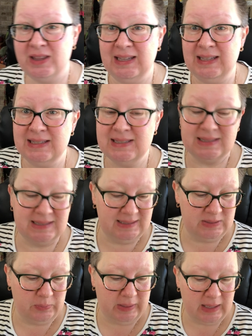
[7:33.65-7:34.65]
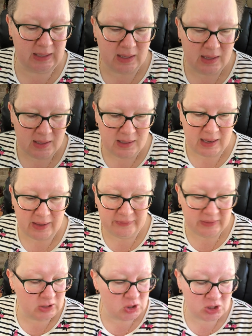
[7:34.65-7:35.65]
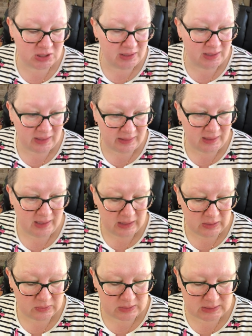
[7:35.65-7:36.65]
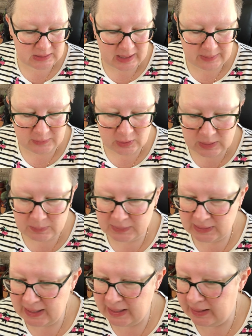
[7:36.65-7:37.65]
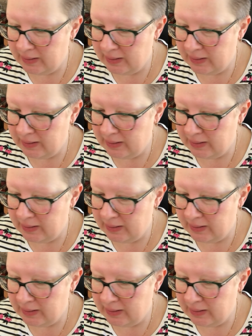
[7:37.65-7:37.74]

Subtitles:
things this week. I finished nothing else. I'm gonna play